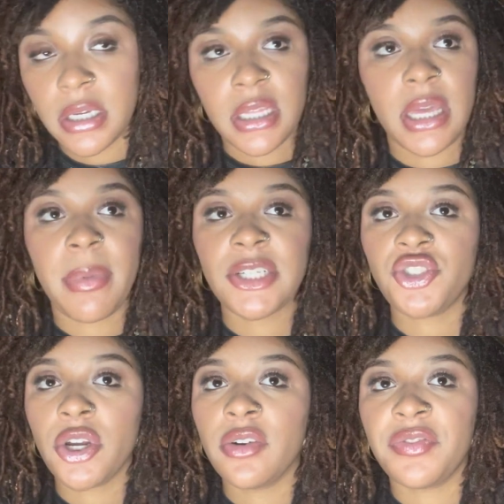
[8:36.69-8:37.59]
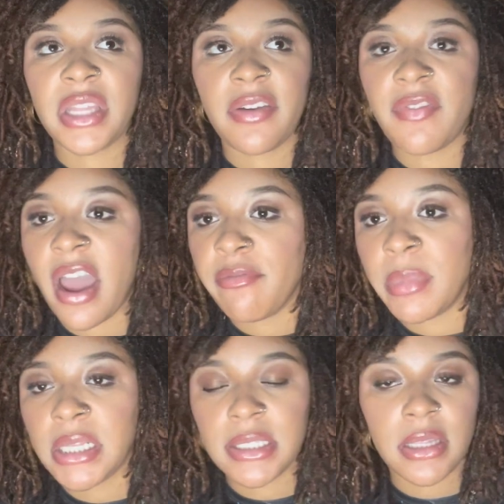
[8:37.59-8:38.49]
They might struggle for like 5
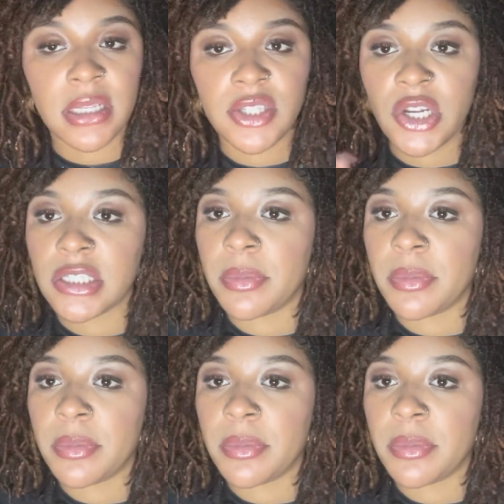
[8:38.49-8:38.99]
minutes and then start to